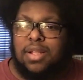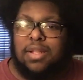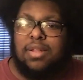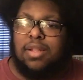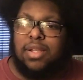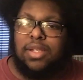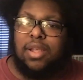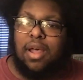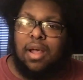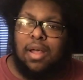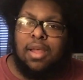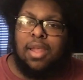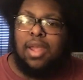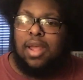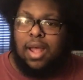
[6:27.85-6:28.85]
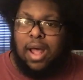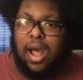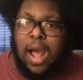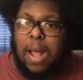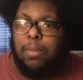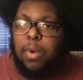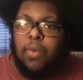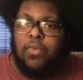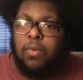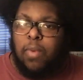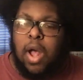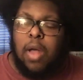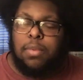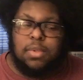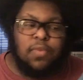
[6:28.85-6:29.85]
Look, y'all, I'm
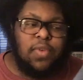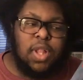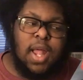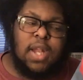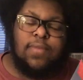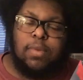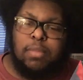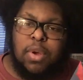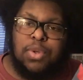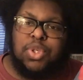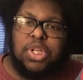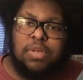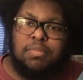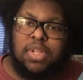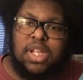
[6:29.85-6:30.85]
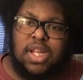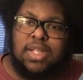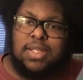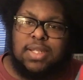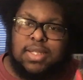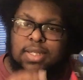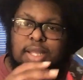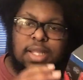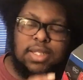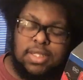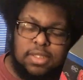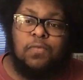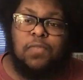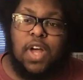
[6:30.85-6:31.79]
overwhelmed with a lot of emotion because this thing is